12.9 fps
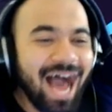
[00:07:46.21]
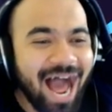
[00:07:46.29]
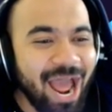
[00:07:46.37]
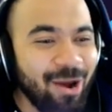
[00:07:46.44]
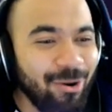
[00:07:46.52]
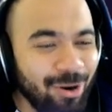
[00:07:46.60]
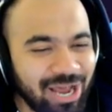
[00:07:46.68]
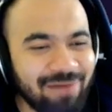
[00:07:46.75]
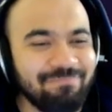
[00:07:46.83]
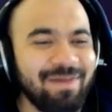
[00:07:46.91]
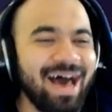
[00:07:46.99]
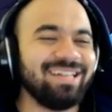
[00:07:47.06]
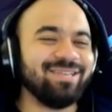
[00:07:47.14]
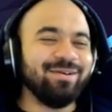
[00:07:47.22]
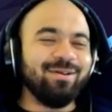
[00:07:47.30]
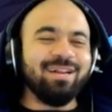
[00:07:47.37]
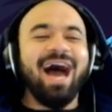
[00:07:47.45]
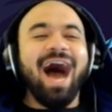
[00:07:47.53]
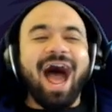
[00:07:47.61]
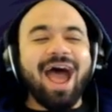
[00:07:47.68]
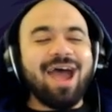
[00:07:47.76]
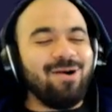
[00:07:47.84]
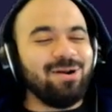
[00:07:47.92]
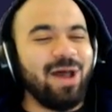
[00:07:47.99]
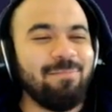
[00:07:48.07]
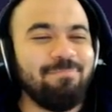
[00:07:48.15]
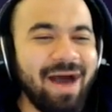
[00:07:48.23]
I want a battle. I want a